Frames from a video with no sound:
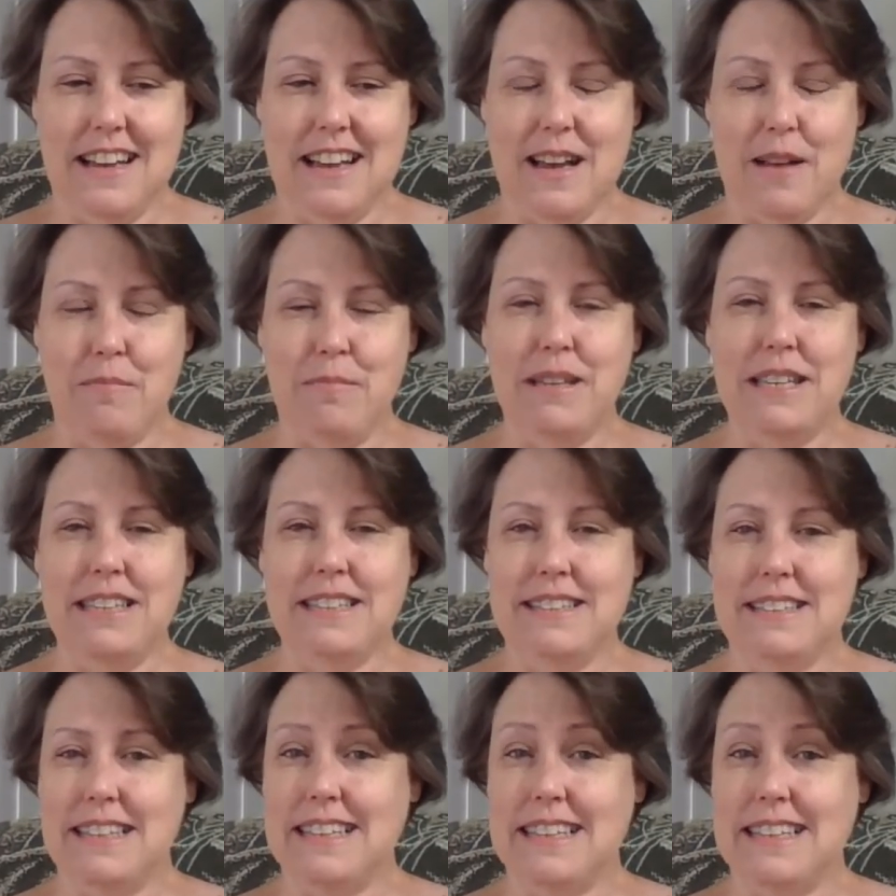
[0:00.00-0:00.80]

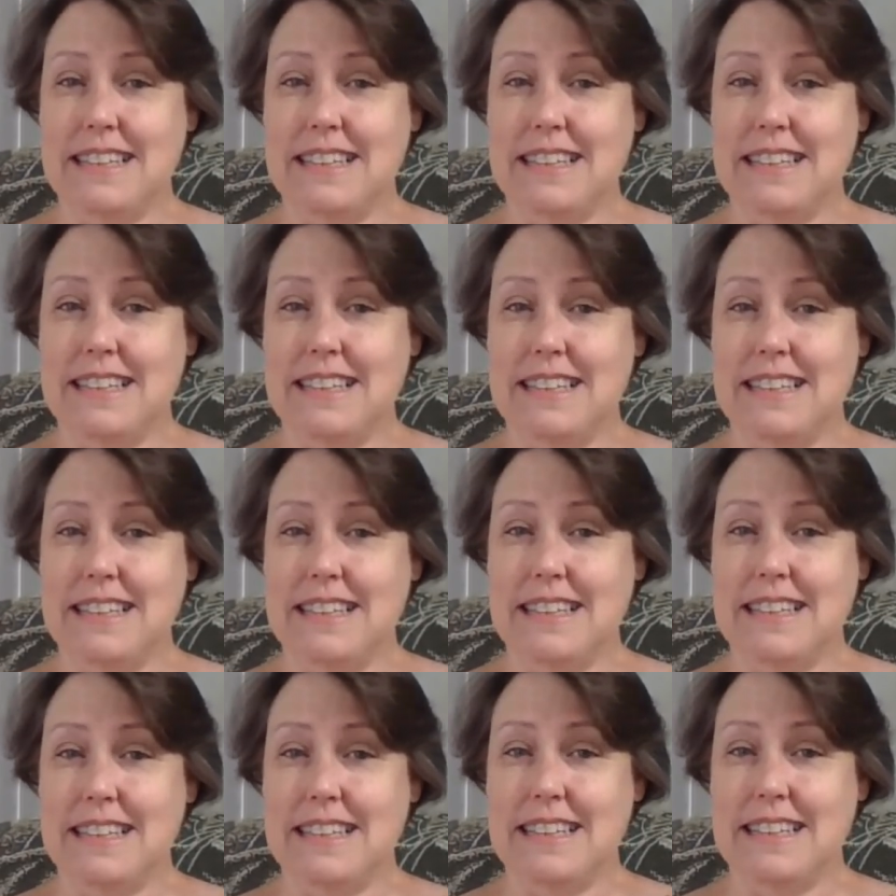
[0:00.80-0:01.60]
pieces
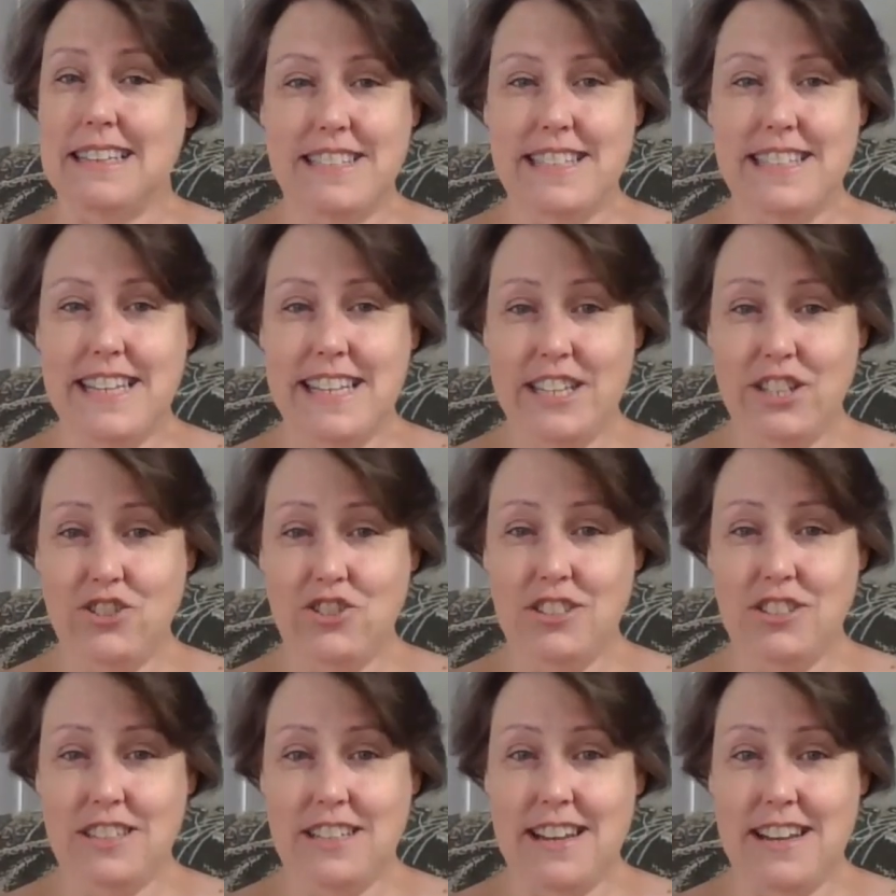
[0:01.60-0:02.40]
that I've
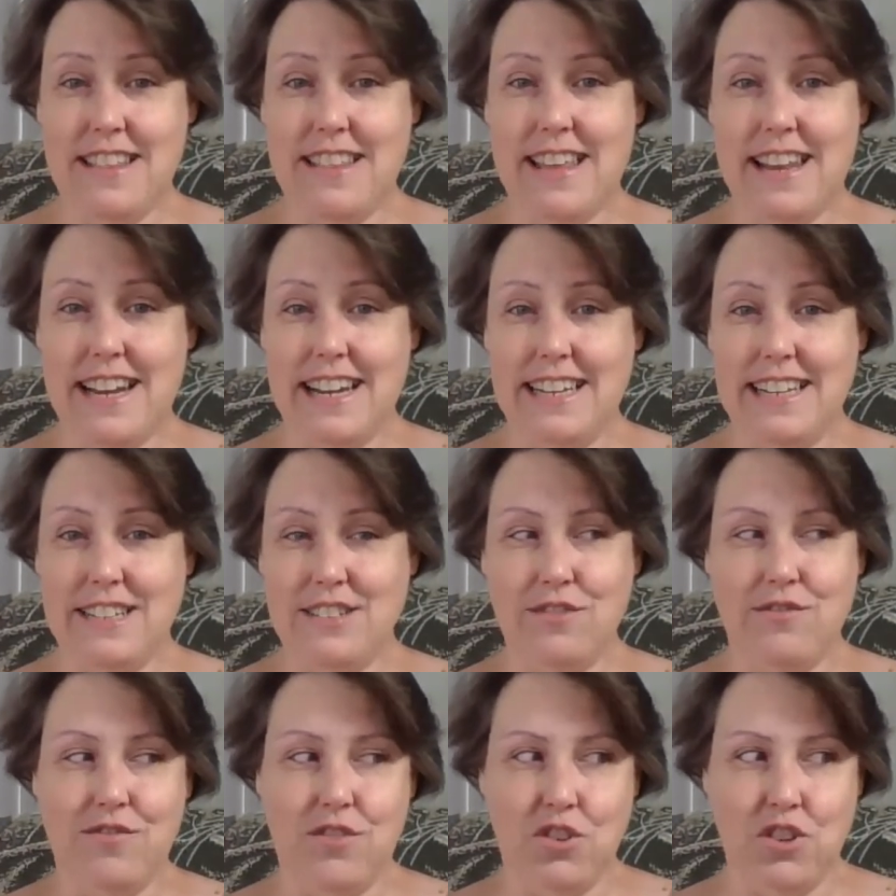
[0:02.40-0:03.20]
stitched that I need
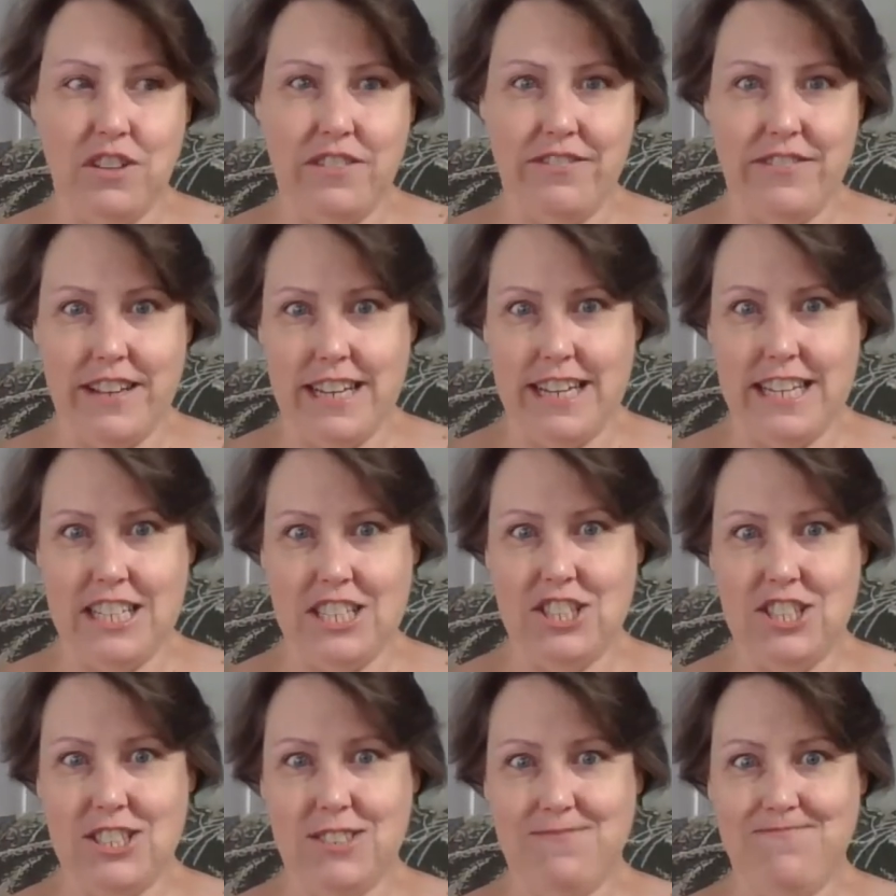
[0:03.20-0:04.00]
to fully
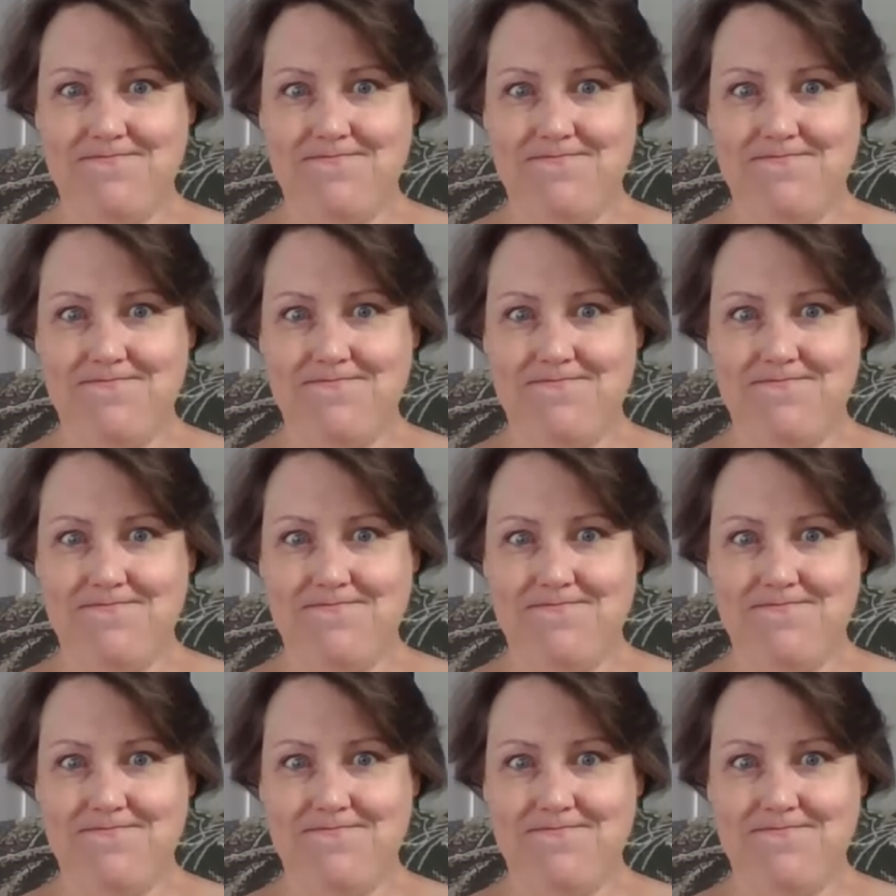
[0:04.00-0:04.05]
finish.